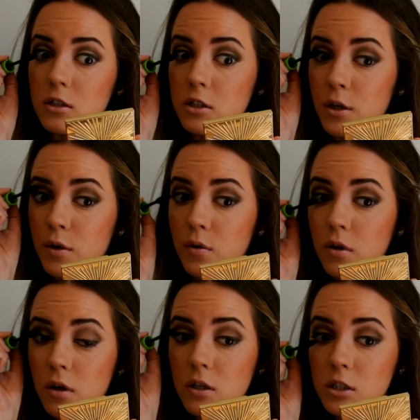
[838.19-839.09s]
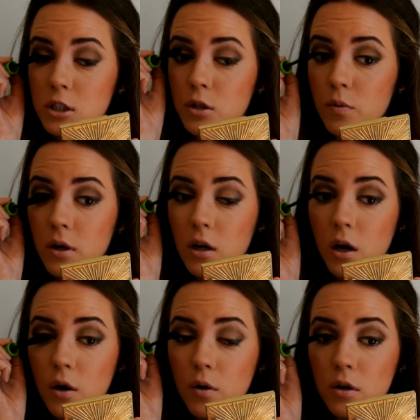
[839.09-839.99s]
so you can just do one
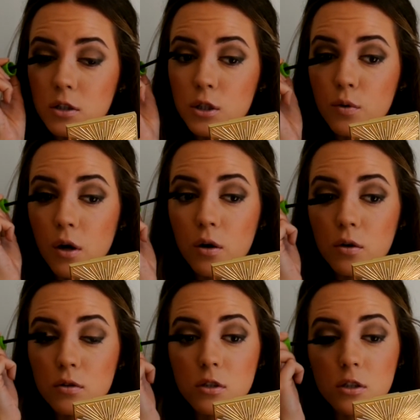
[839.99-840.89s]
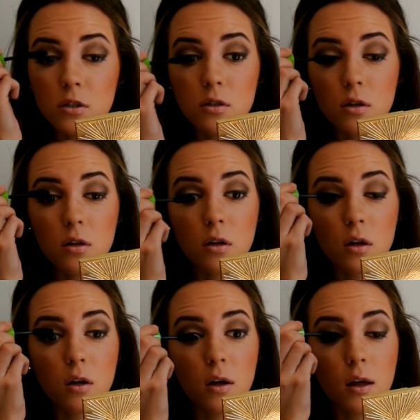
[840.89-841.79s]
coat or two coats.
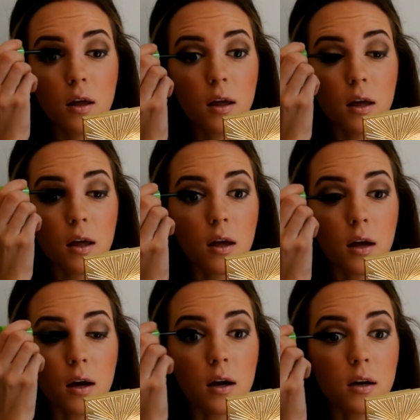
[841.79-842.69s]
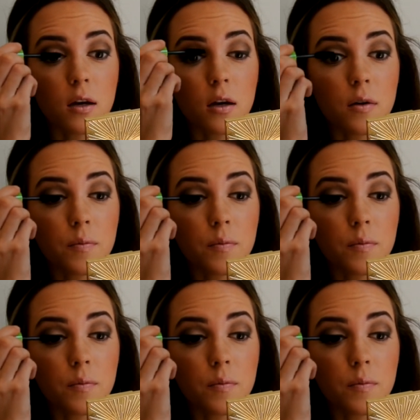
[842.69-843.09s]
And